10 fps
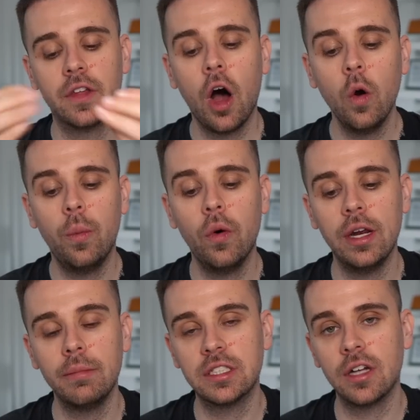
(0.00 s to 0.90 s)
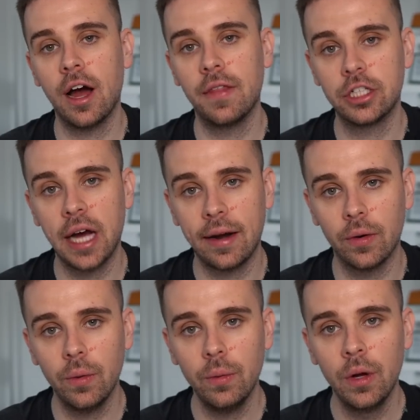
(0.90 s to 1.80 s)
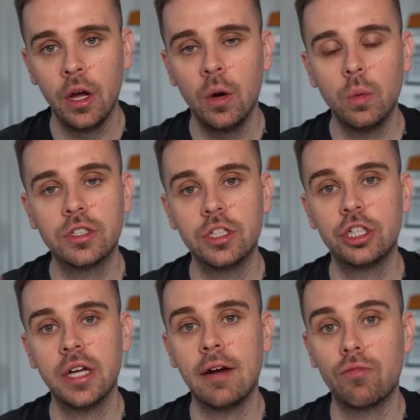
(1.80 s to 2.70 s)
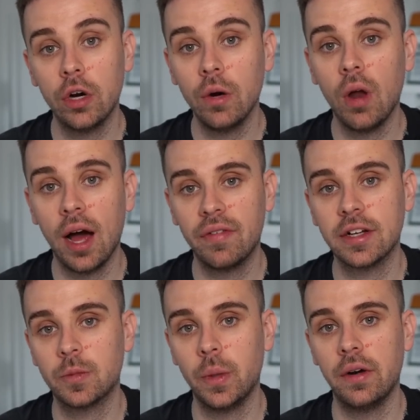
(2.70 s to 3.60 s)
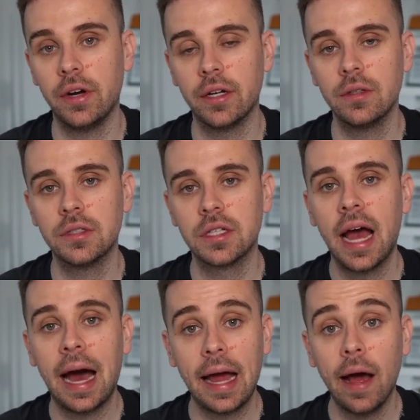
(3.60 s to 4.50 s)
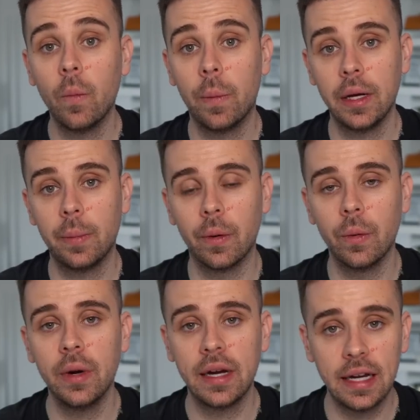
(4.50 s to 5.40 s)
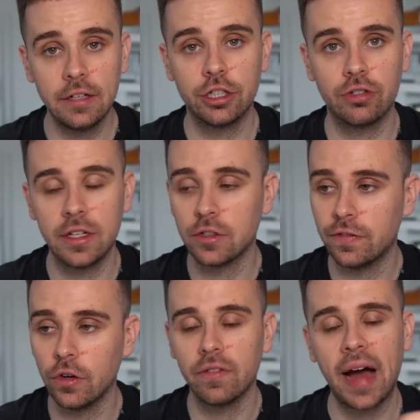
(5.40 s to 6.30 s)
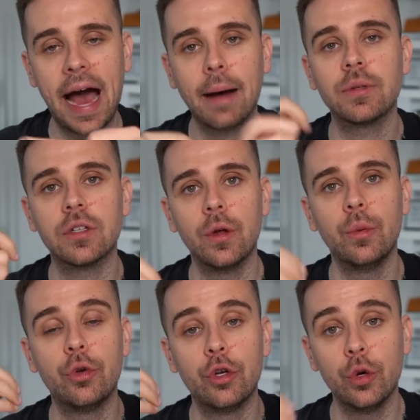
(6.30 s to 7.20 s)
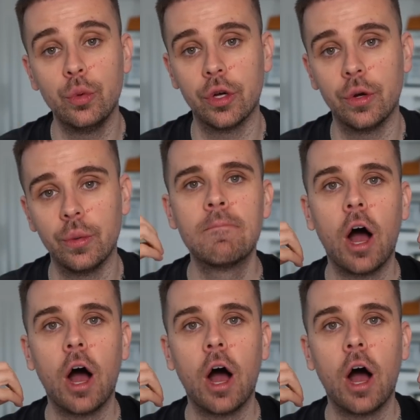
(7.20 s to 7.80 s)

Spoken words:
The whole point of me starting the channel was to share real life experience and help people in an industry that's full of absolute doo-doo.